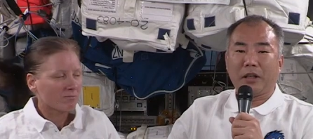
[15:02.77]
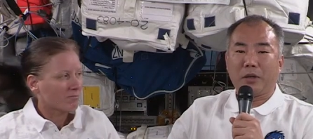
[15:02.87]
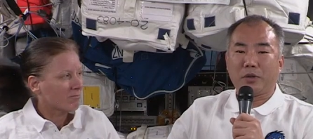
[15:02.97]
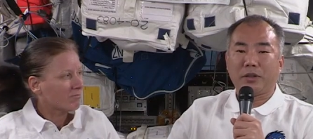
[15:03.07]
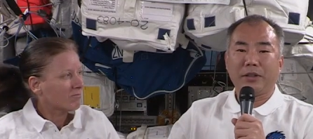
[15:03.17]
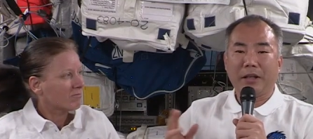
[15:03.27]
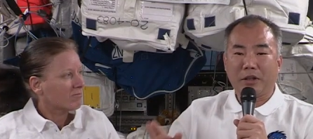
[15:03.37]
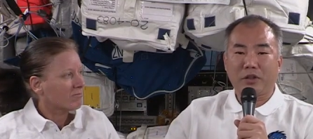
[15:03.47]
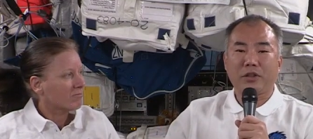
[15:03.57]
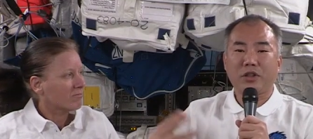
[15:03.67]
Speaker 1: announced the
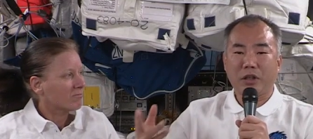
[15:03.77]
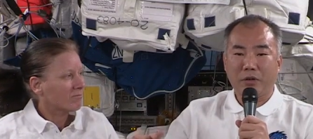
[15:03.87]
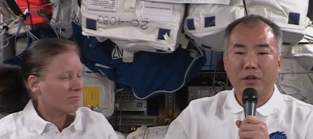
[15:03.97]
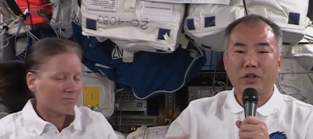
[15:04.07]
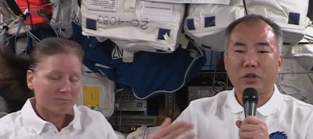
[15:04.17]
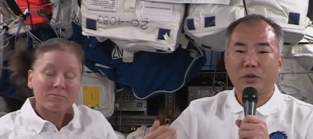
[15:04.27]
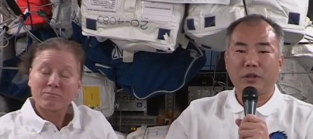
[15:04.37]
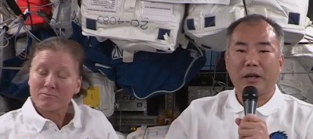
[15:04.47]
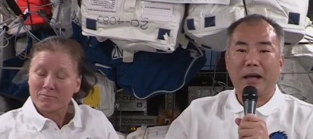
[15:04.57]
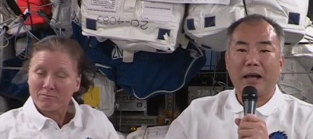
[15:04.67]
next
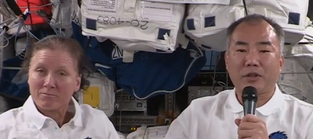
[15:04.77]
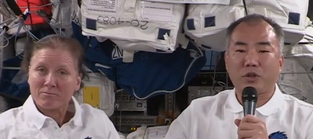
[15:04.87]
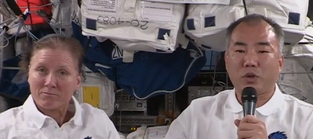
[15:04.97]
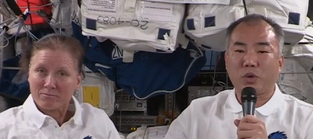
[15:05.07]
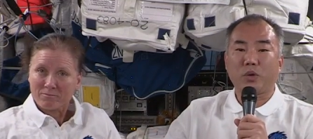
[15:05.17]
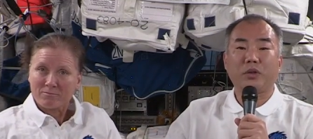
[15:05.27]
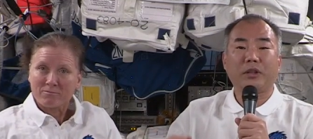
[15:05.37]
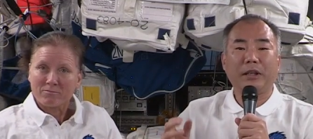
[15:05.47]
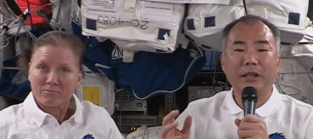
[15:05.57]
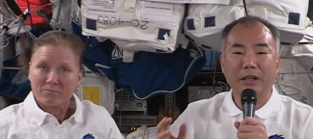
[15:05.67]
generation
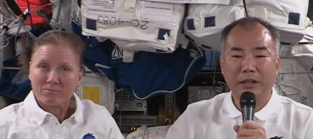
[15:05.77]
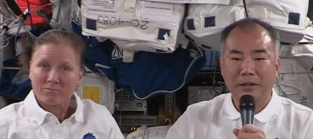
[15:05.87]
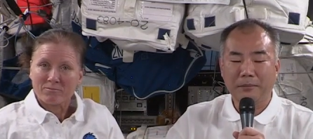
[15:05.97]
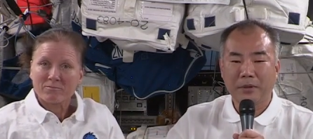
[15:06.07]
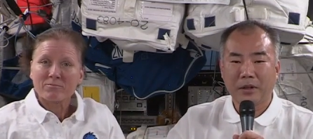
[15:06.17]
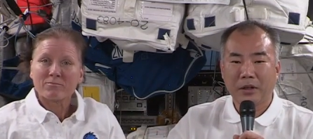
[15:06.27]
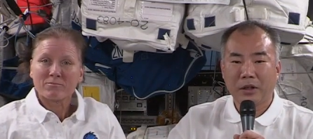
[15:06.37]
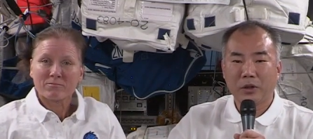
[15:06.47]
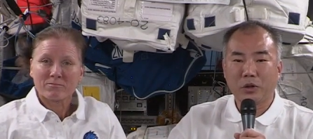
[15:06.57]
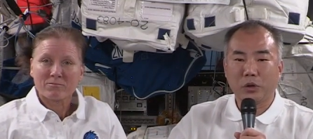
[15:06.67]
astronaut team
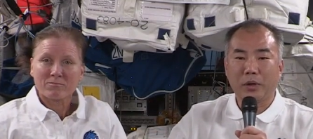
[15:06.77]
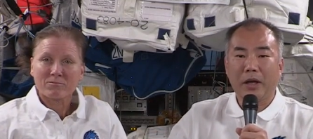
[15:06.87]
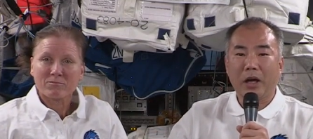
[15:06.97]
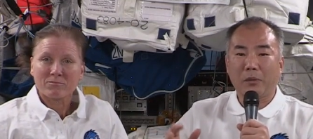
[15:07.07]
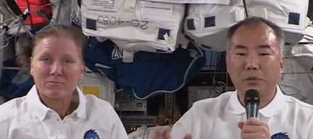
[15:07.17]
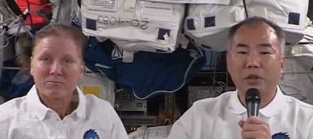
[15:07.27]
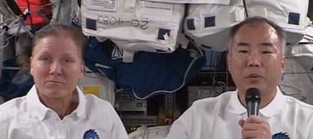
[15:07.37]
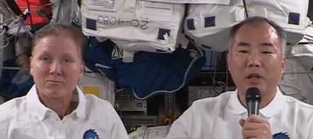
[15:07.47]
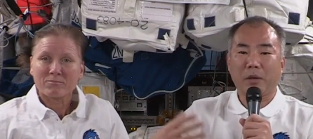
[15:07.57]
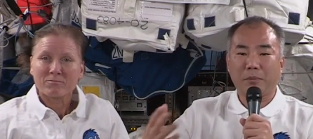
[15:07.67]
to help
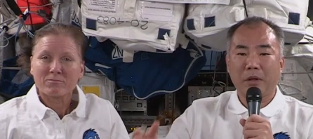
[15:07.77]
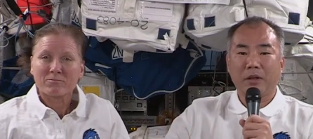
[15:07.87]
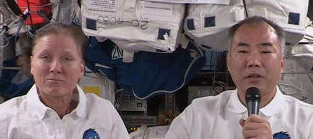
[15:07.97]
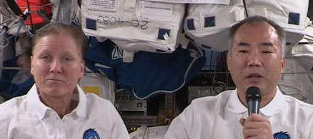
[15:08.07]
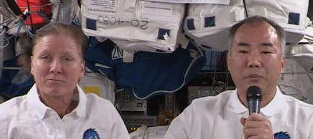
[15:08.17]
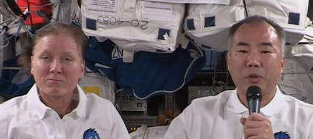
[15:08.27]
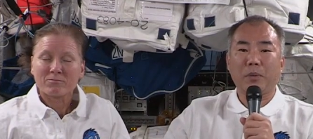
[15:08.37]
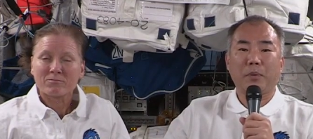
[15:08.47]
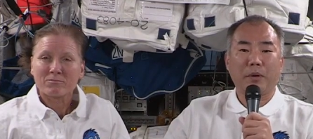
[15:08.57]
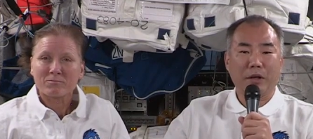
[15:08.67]
develop the
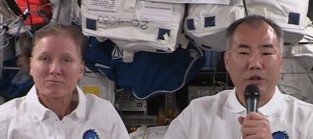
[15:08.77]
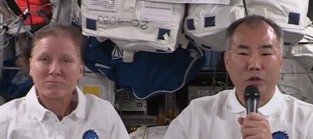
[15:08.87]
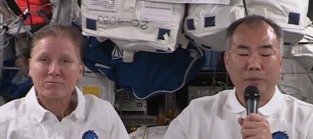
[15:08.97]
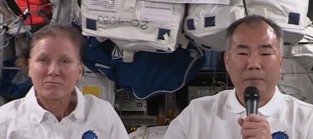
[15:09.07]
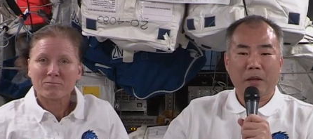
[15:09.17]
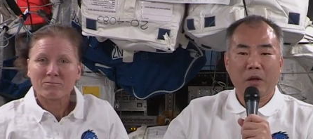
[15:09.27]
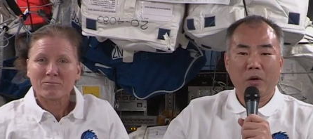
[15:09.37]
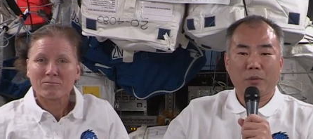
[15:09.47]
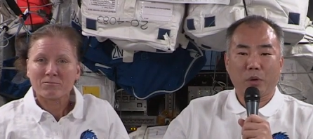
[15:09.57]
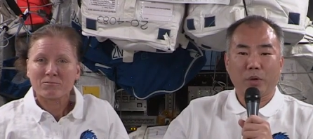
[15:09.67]
preparation
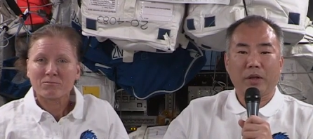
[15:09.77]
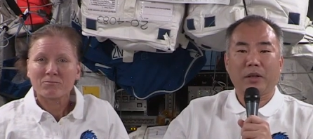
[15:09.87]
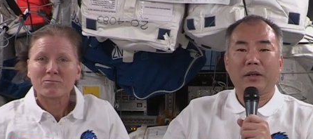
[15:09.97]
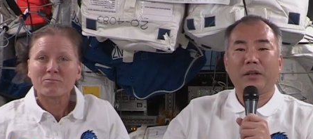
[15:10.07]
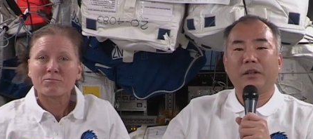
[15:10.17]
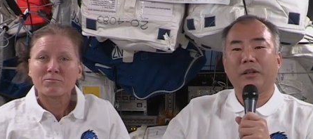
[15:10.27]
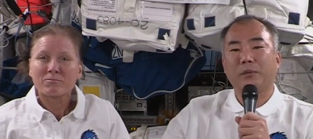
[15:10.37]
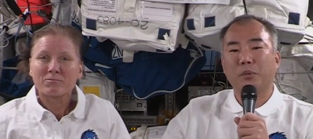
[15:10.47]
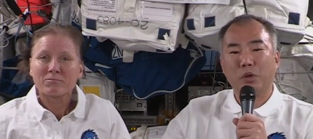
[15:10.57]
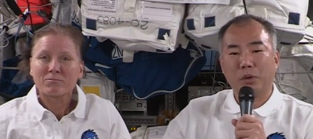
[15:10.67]
for the
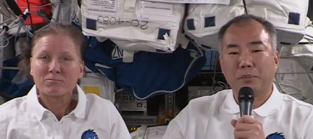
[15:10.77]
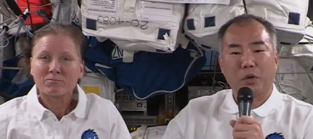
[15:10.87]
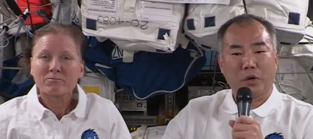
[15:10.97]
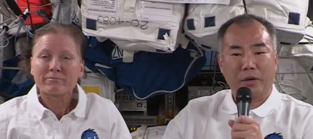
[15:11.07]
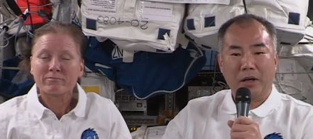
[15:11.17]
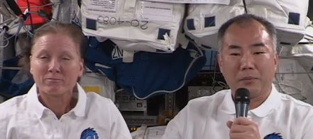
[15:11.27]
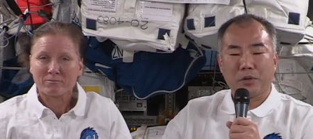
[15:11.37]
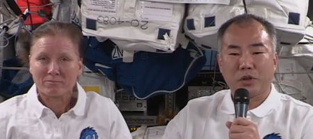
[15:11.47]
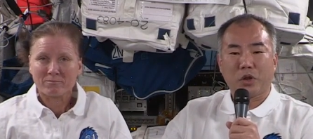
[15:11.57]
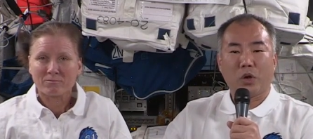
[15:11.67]
moon
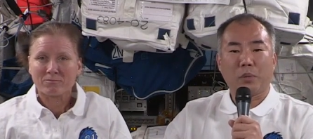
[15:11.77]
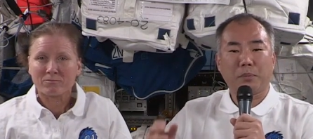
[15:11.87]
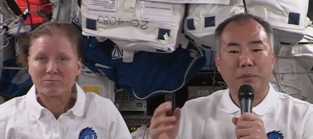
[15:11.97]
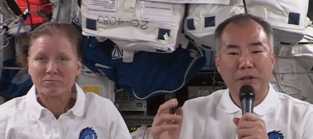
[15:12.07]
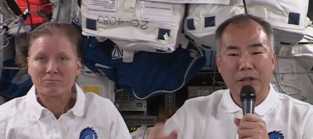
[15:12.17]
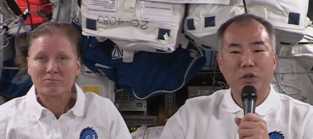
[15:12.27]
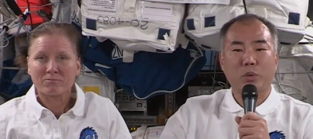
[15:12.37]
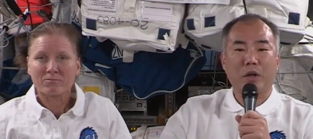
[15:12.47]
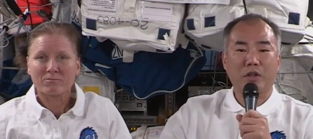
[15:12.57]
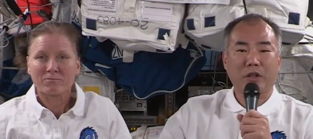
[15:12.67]
program. So
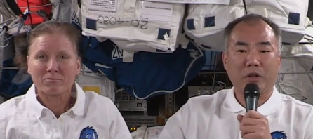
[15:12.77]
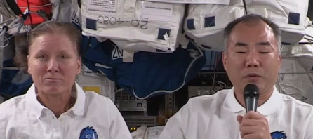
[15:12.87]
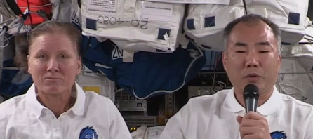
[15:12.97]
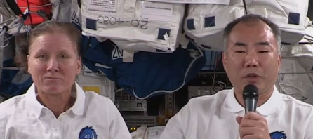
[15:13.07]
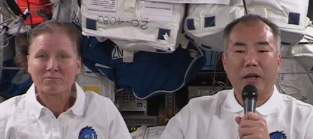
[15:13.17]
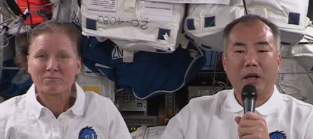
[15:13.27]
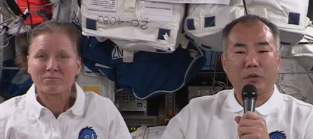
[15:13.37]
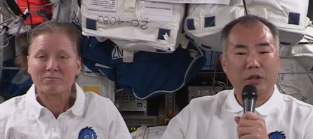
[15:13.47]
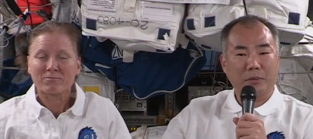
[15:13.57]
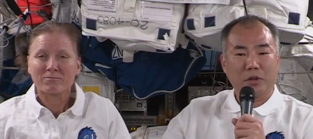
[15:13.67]
please watch out for the
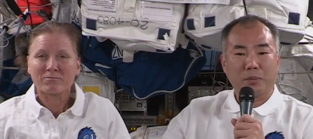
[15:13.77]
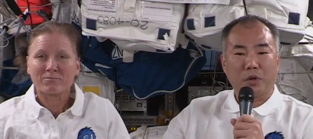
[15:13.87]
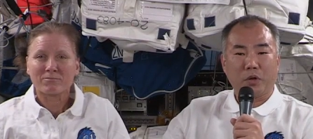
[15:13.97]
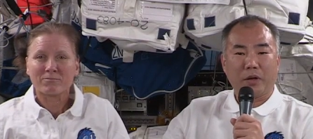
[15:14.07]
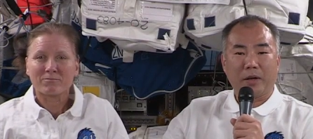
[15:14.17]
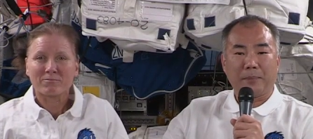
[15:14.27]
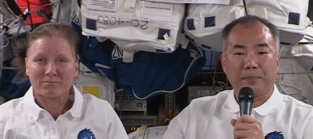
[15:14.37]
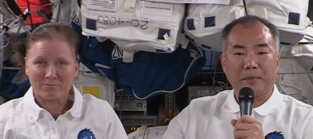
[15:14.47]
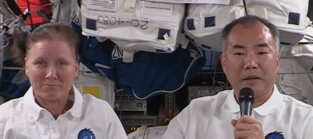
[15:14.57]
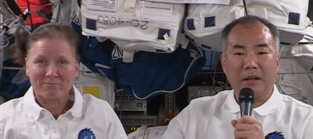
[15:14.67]
Artemis program,